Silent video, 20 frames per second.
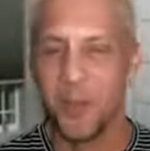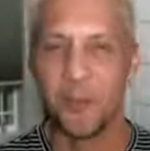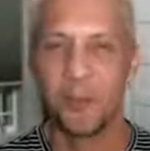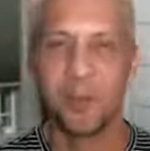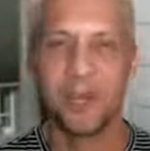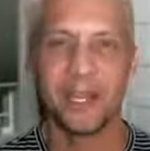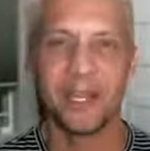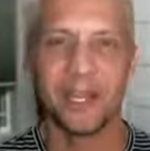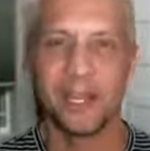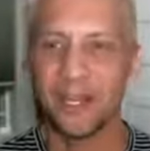
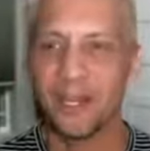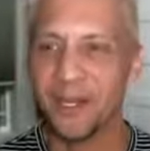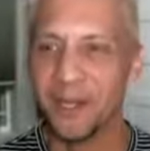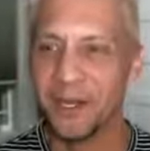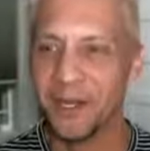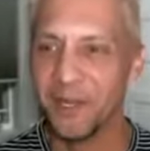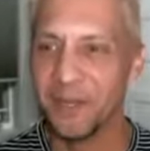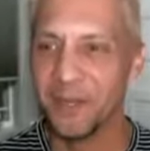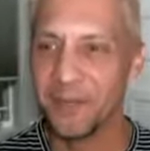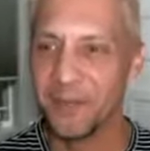But
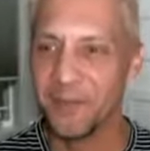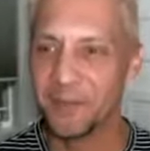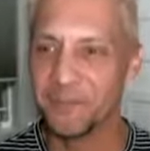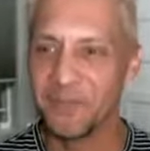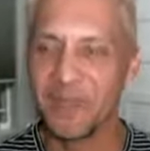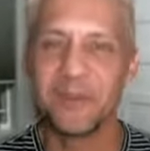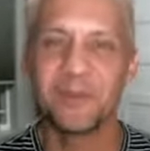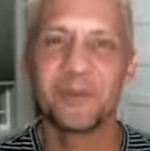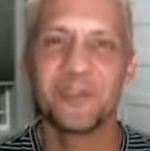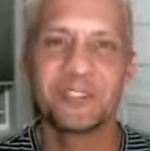
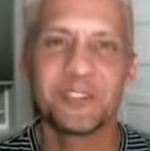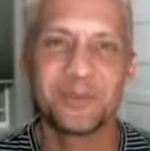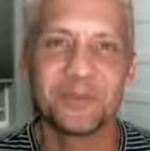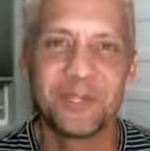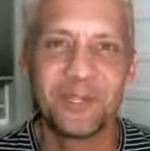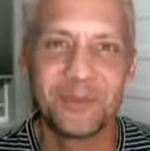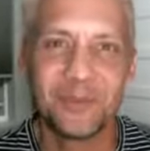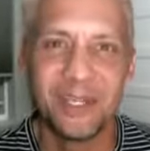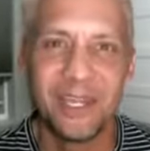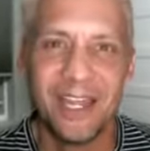hey, what's up,
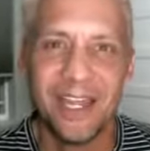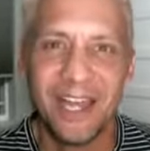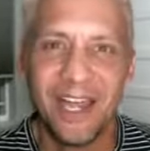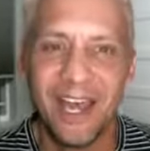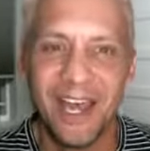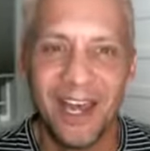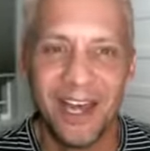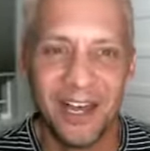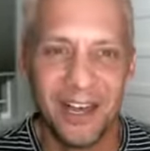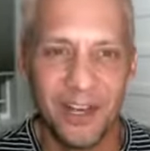Gilbert?
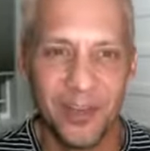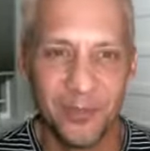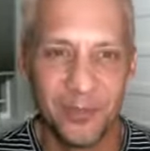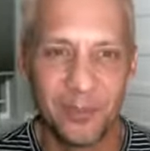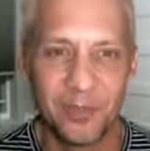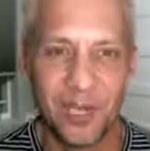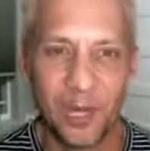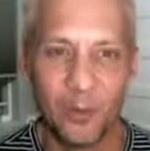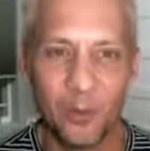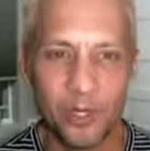
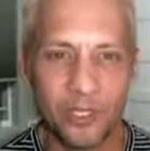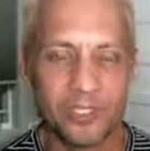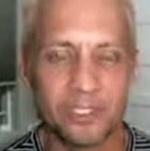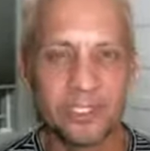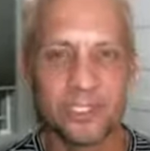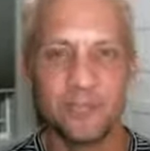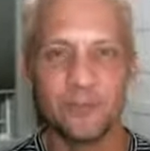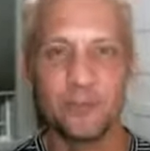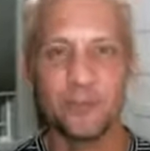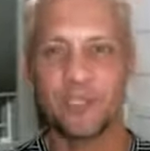But I want to
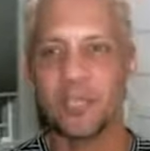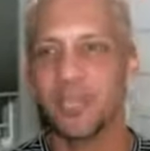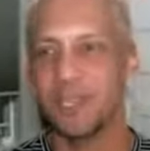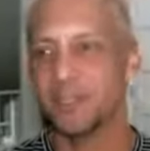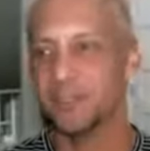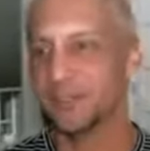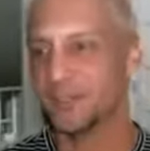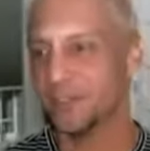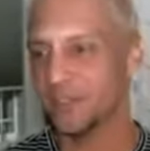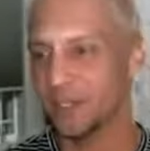give you
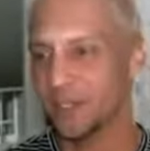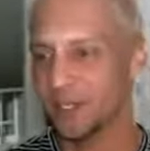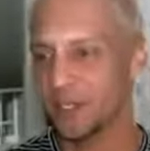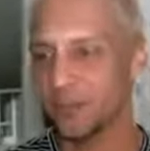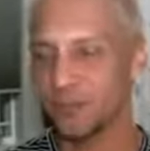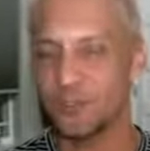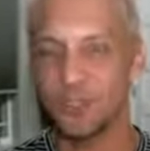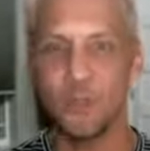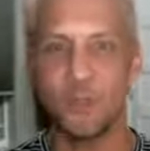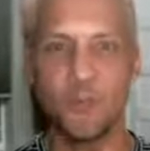guys
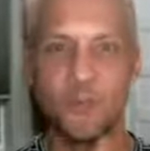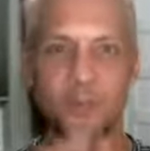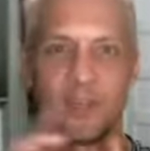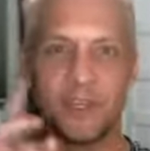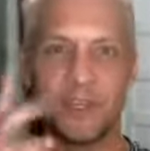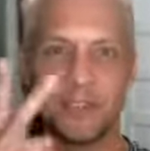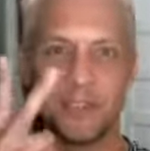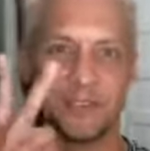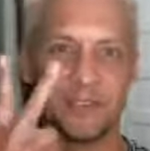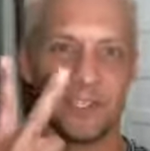two
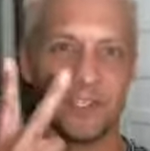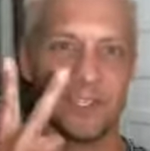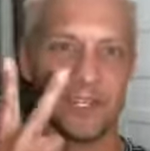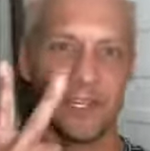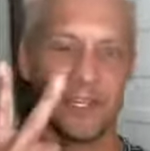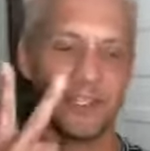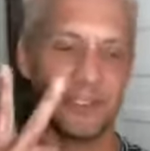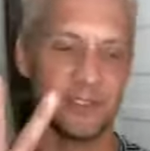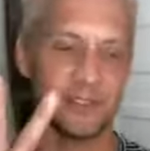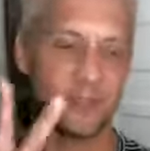things
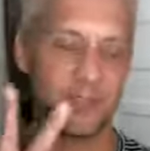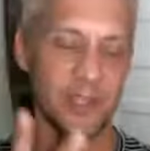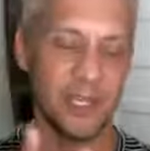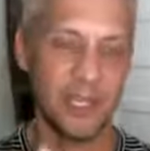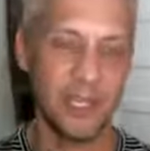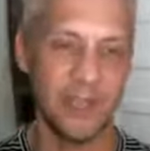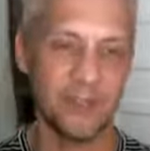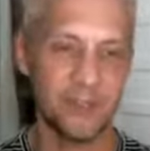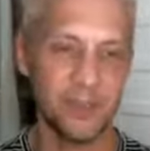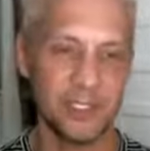tonight that
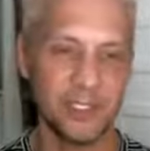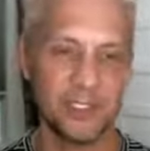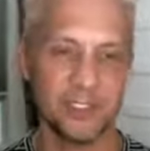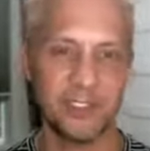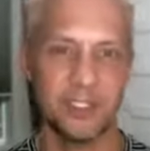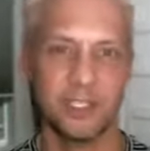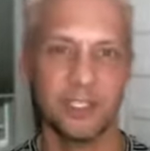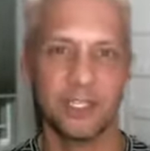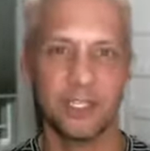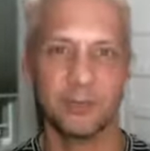have been
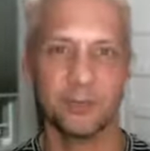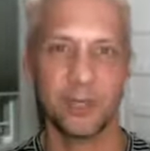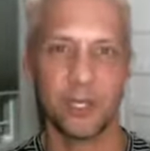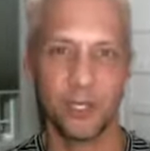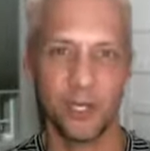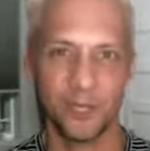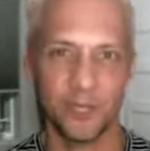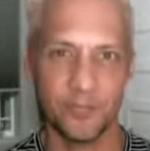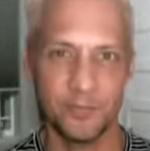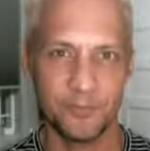sitting on my
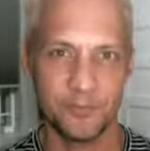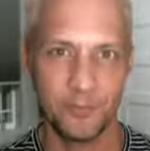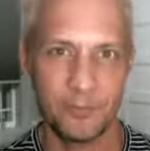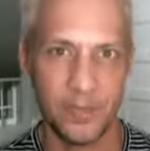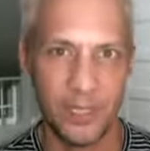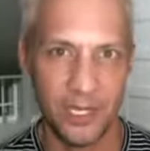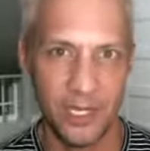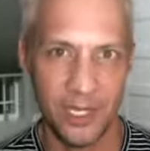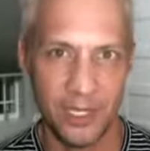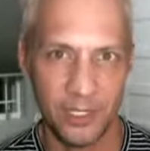heart,
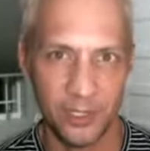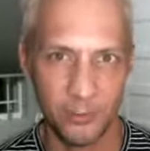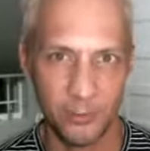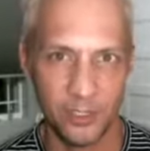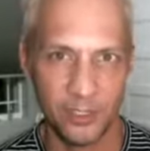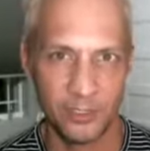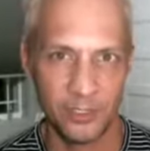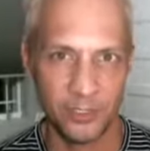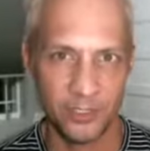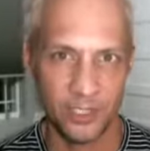and I
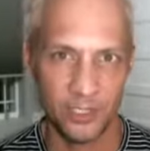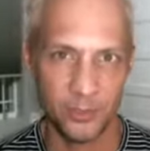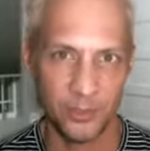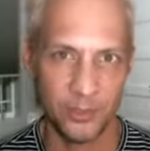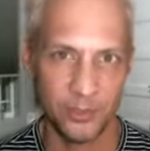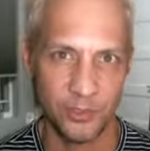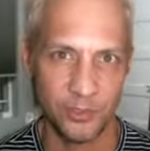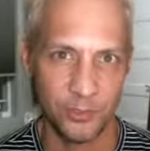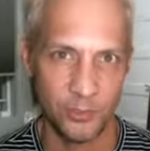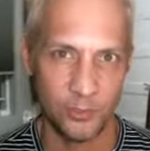wanted to share
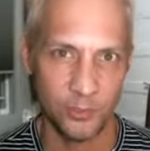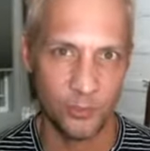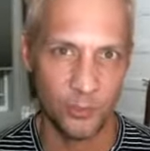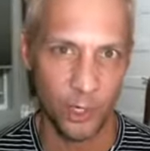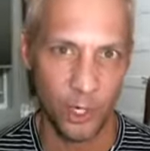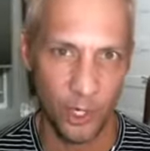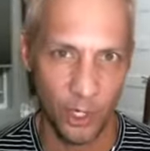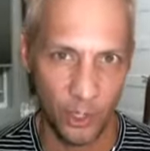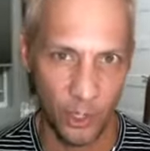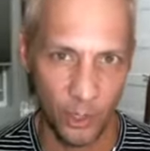with you
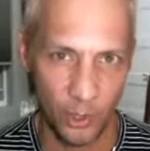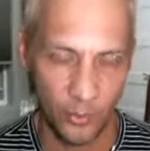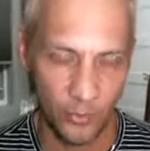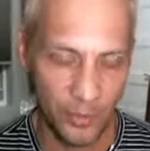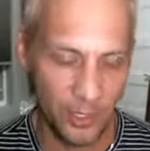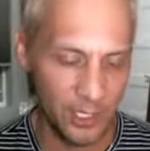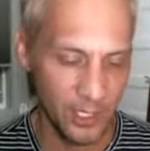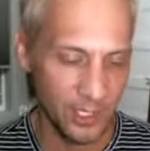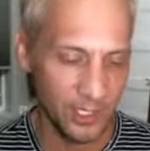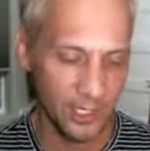all
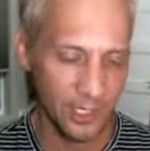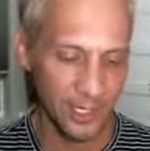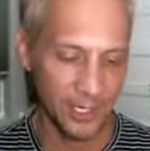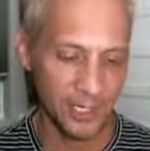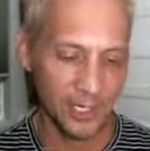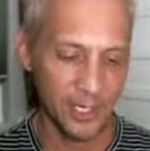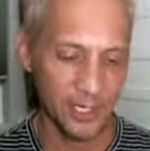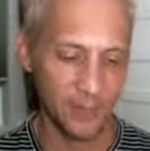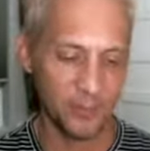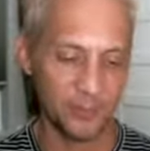
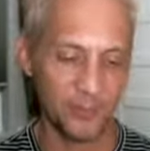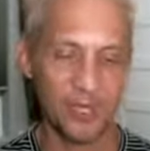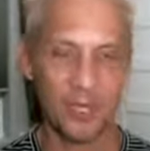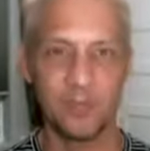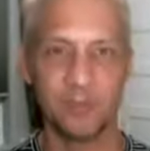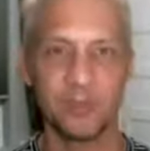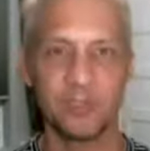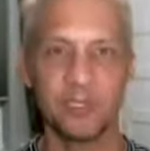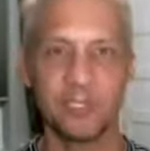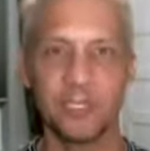that I
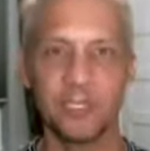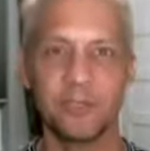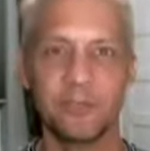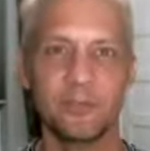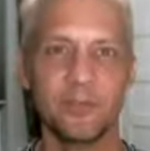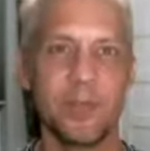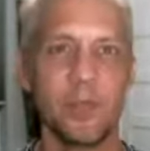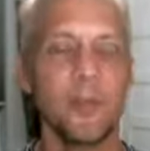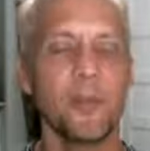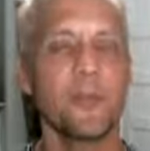
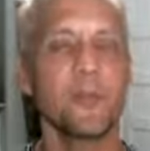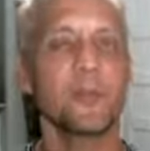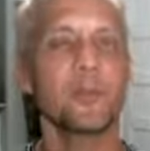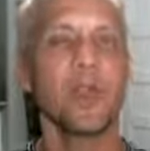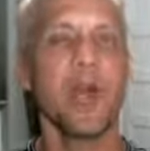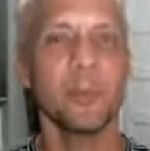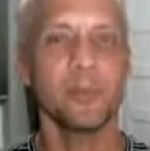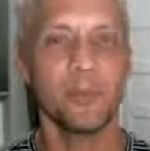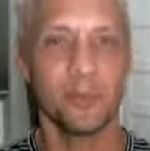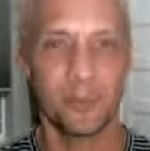believe
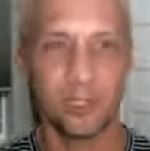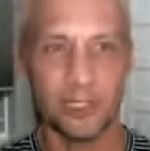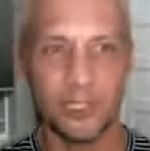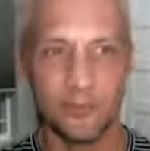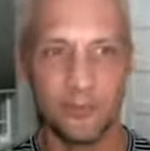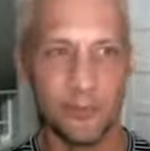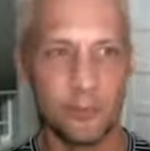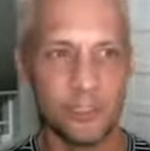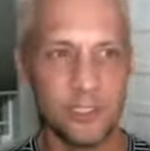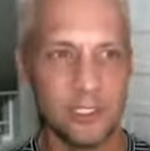probably,
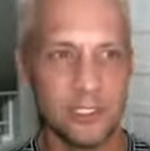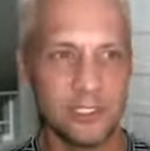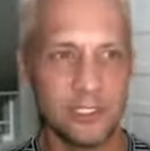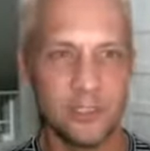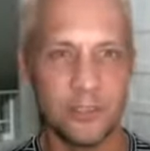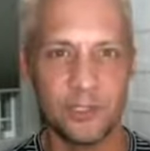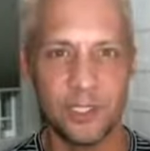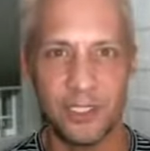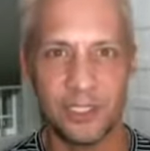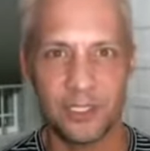if you did
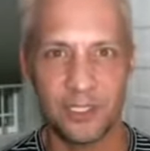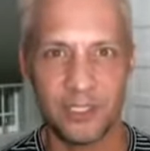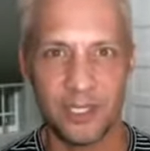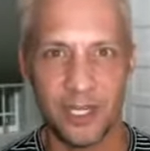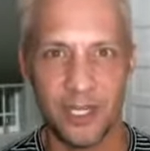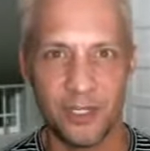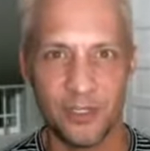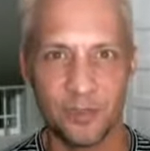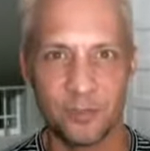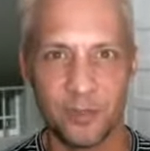tune in
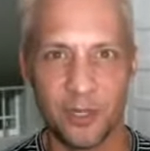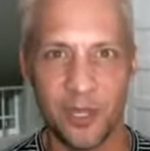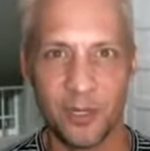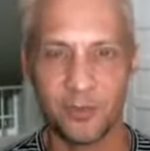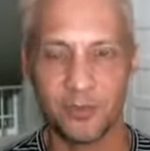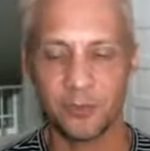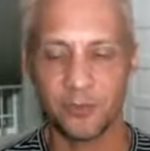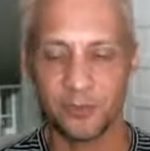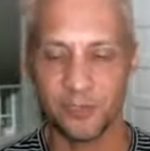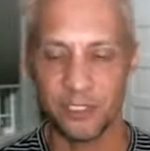tonight, you
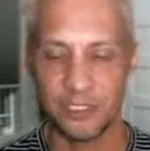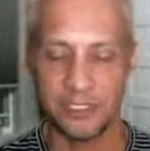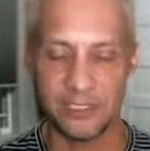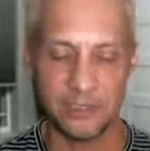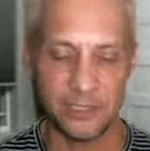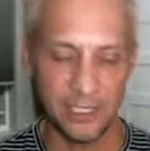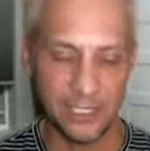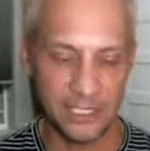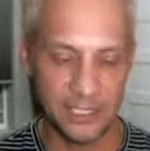probably